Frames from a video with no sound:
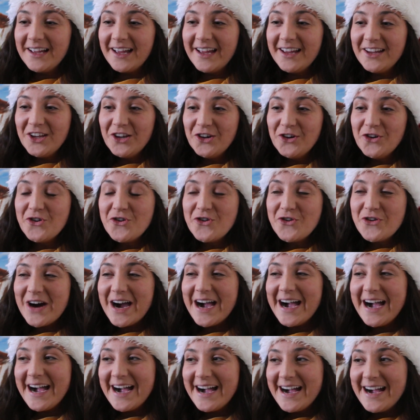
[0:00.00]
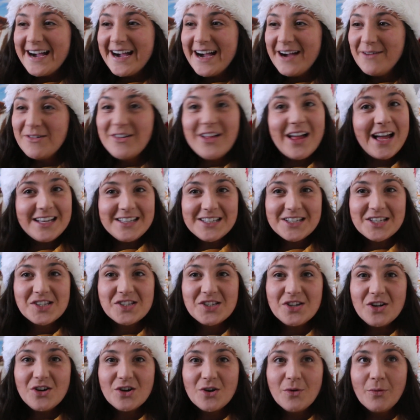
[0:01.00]
you know, I'm glad I
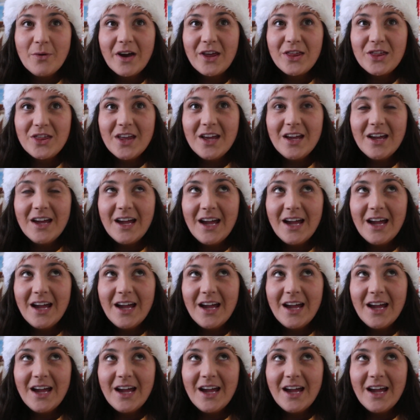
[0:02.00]
stuck with it,